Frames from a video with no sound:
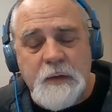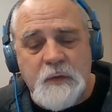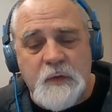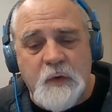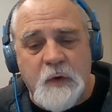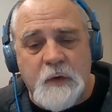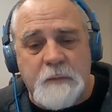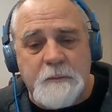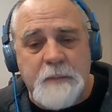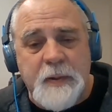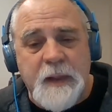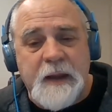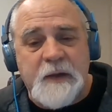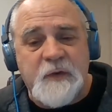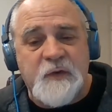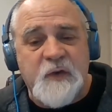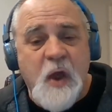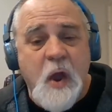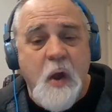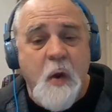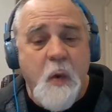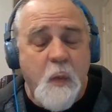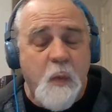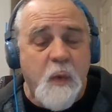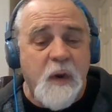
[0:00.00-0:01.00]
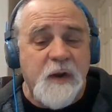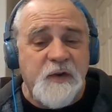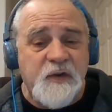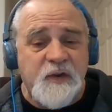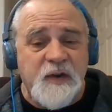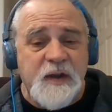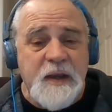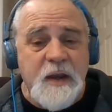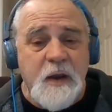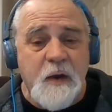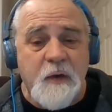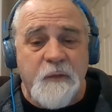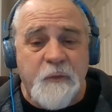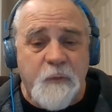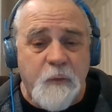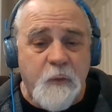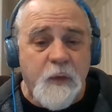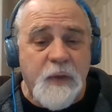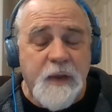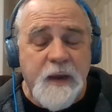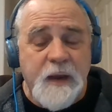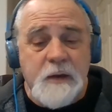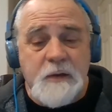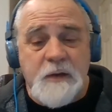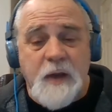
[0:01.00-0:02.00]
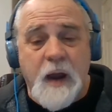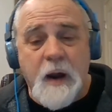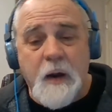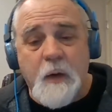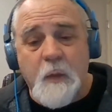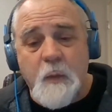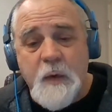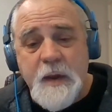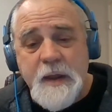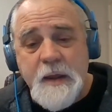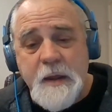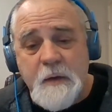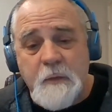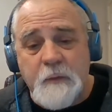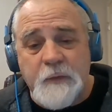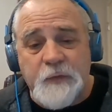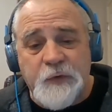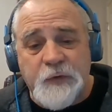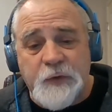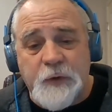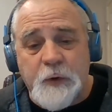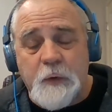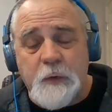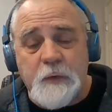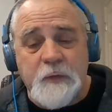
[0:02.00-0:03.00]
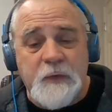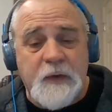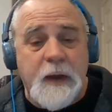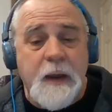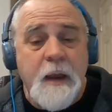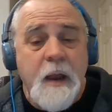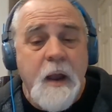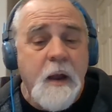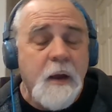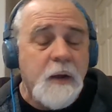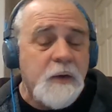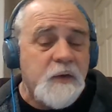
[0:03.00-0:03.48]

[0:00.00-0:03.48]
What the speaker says: took place once a year for the entire week. It was Thursday.